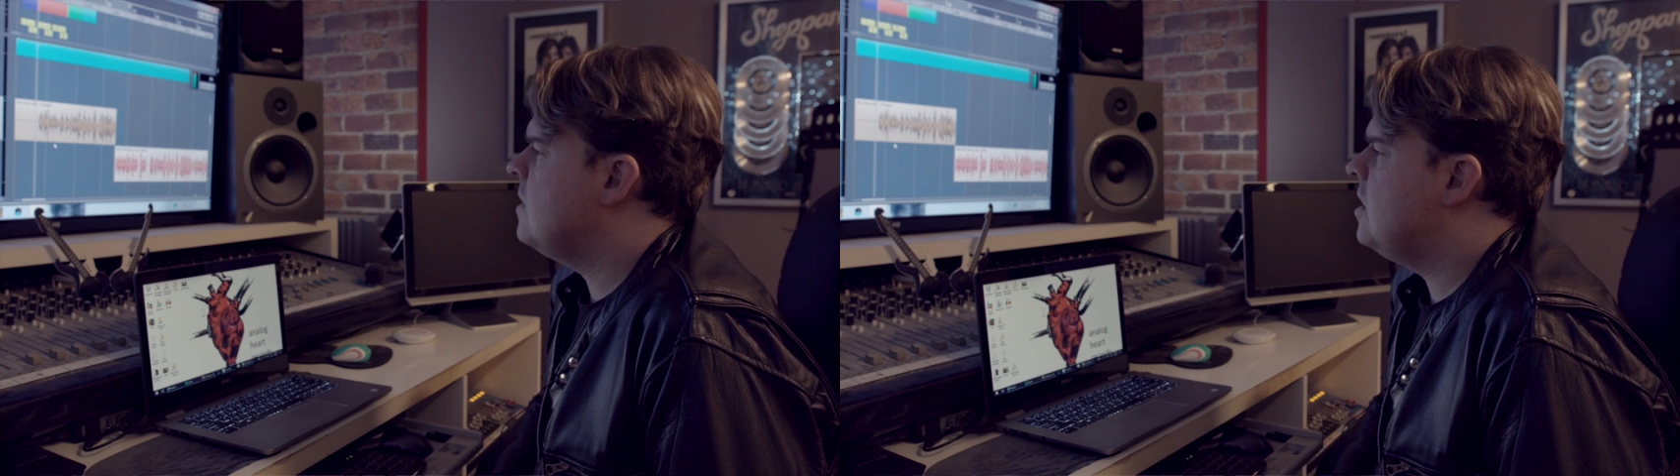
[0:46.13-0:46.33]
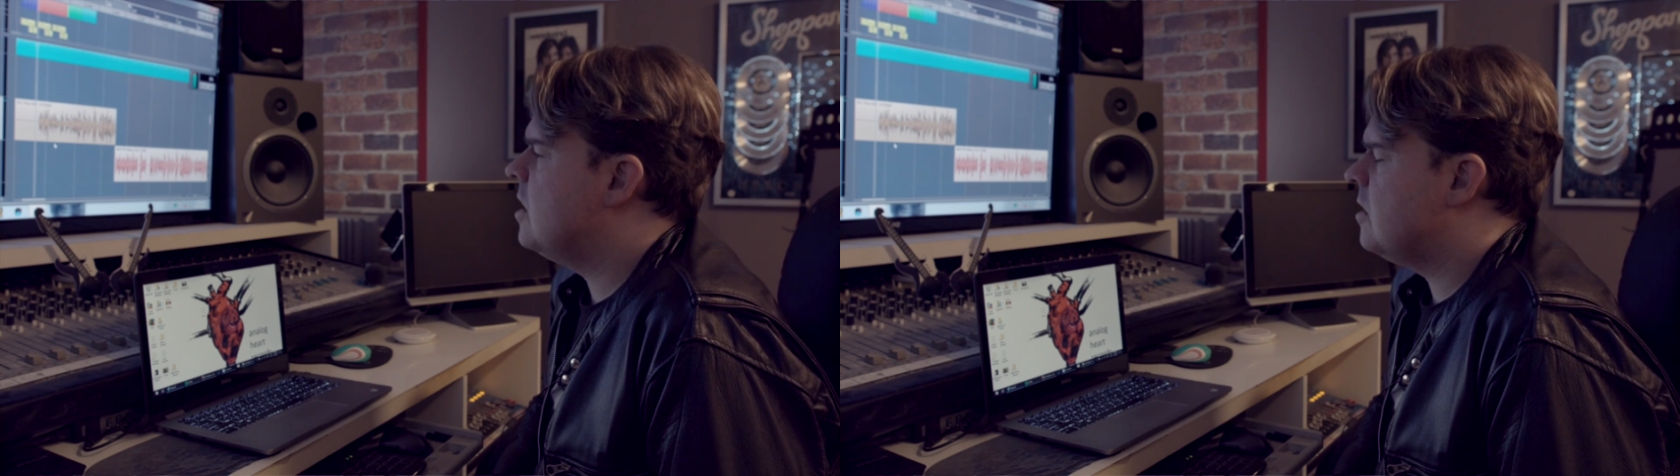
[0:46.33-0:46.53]

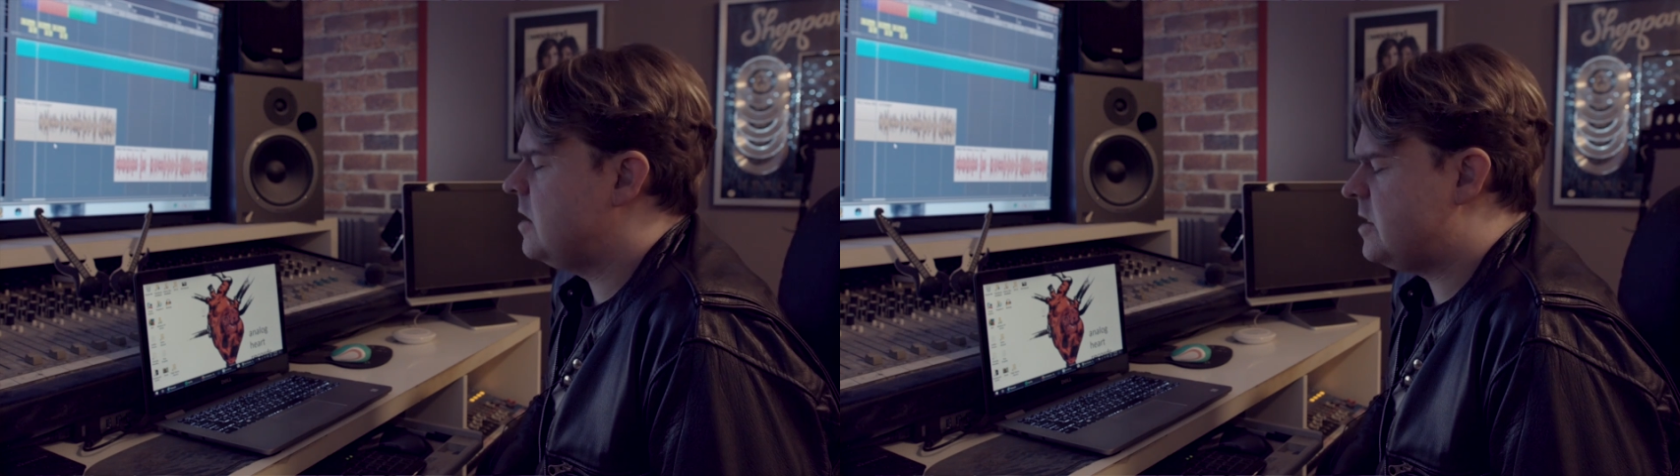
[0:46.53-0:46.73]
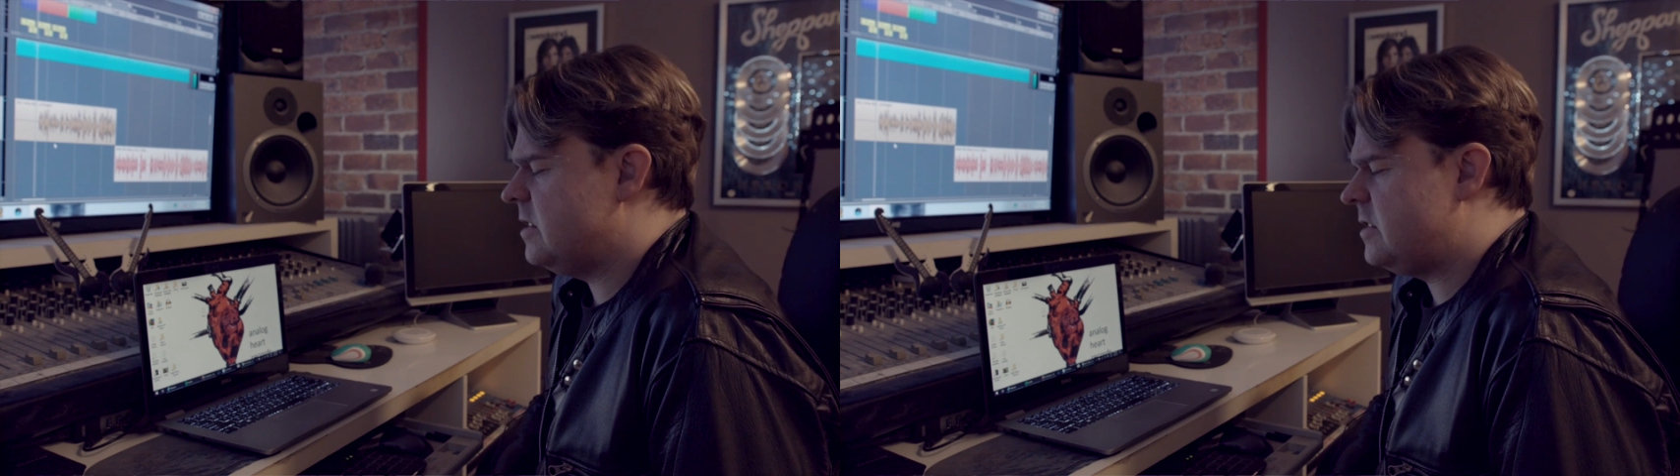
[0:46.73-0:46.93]
you know
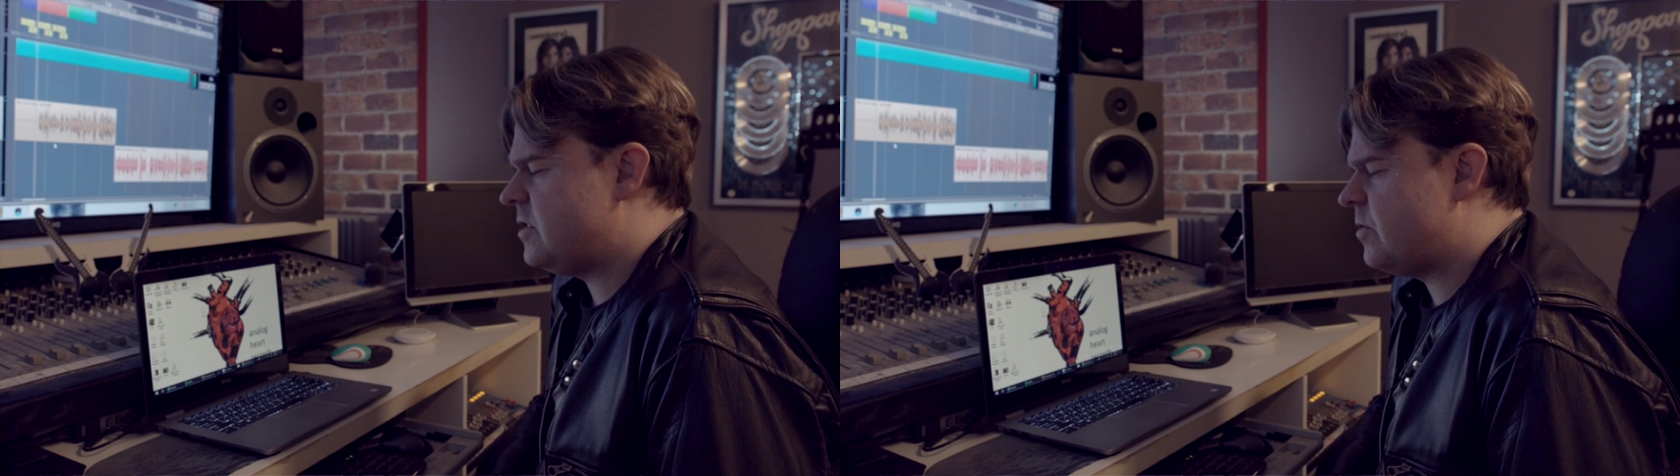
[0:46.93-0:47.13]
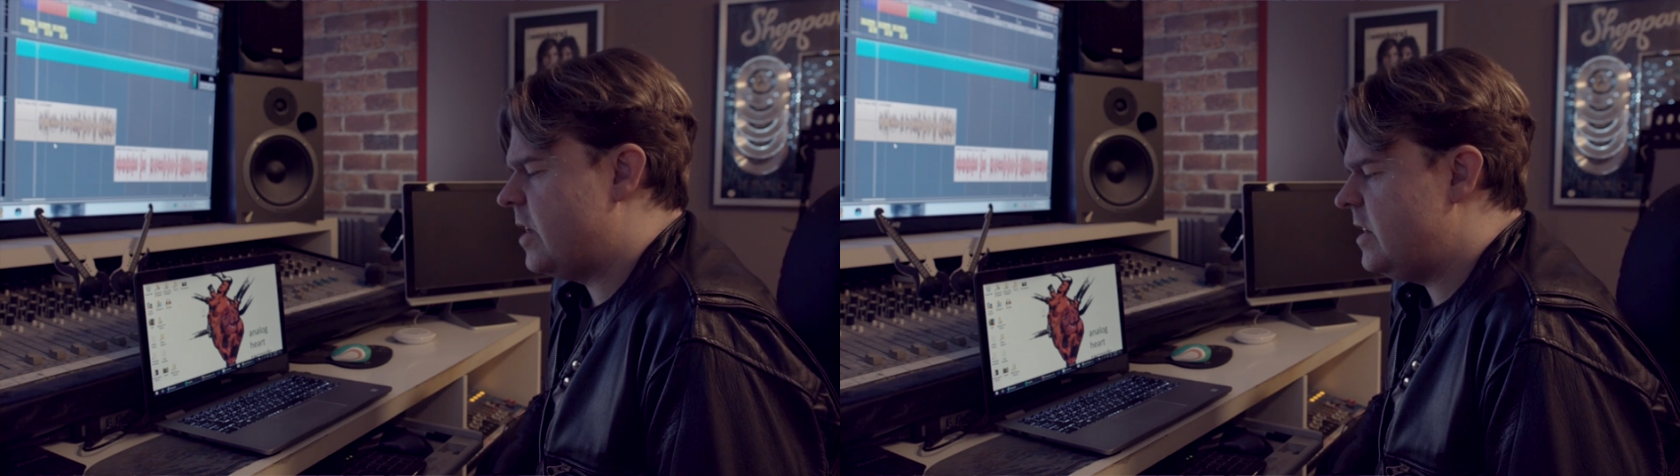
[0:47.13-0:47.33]
a, a,
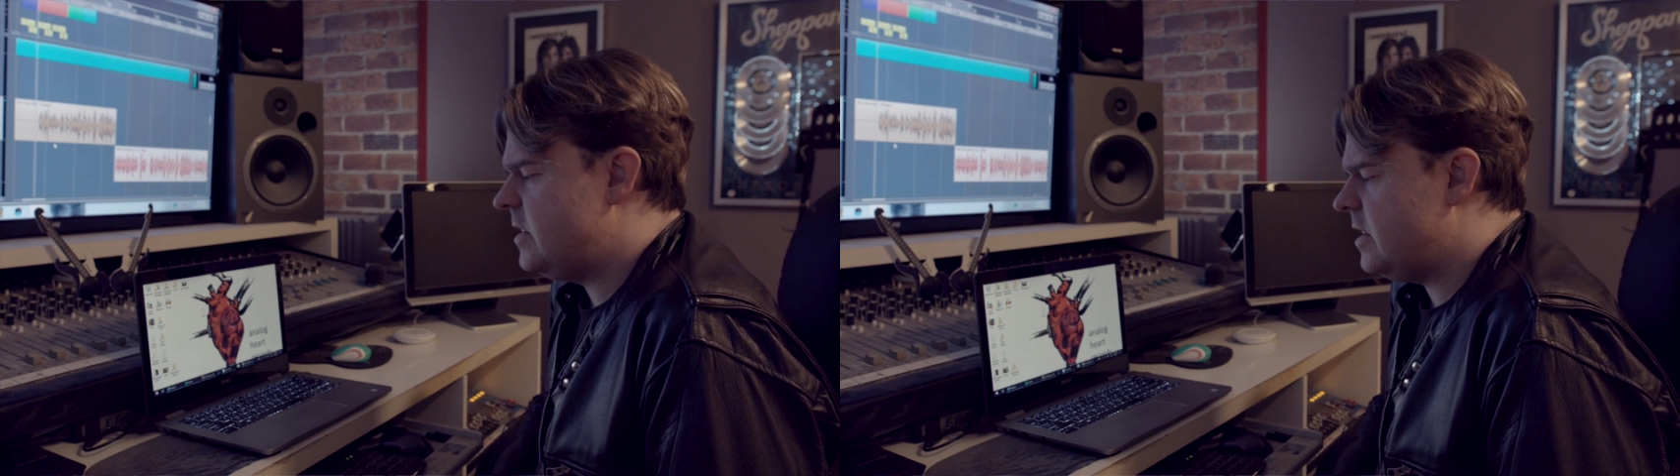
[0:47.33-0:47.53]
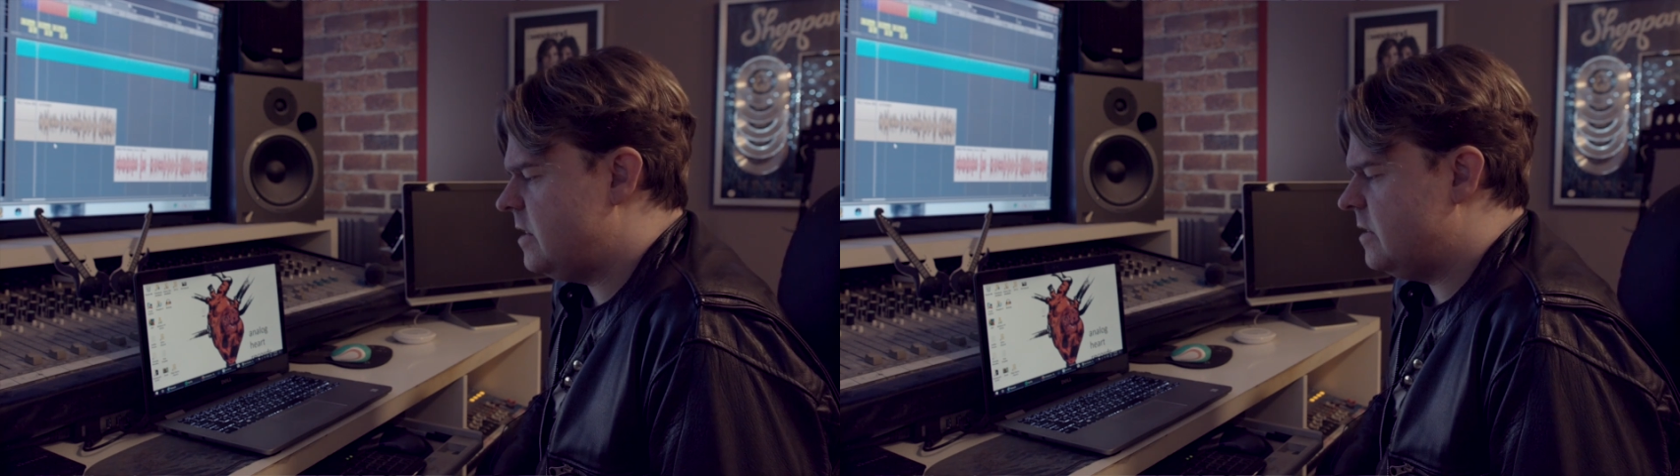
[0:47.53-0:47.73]

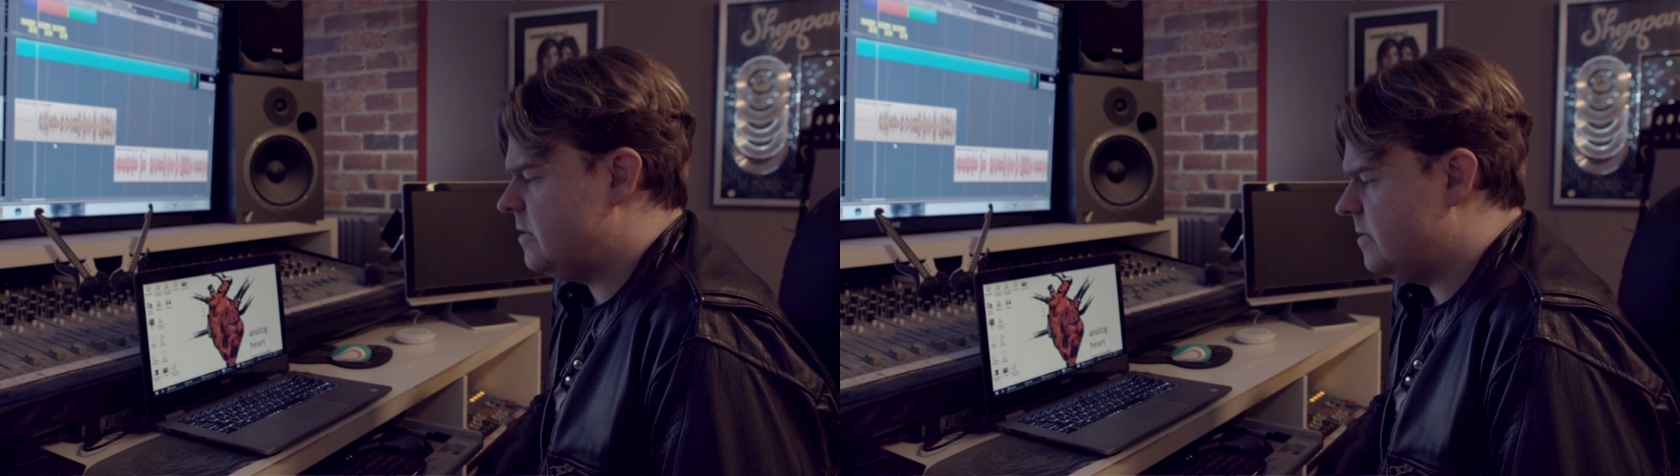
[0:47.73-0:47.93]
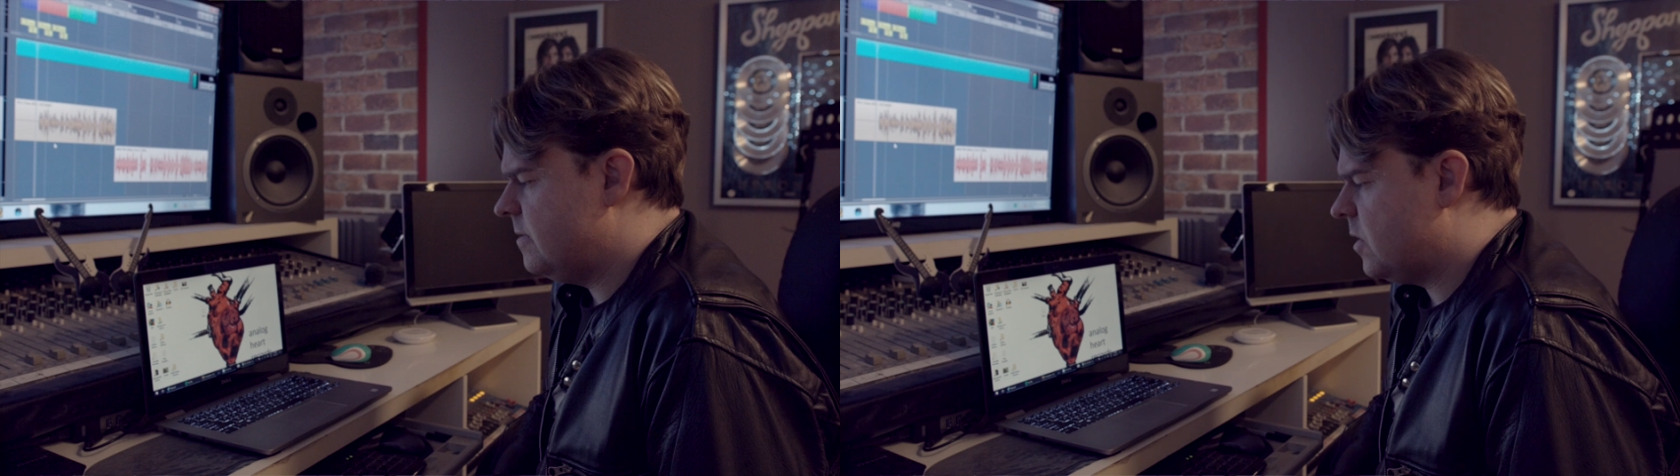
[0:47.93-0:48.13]
trend in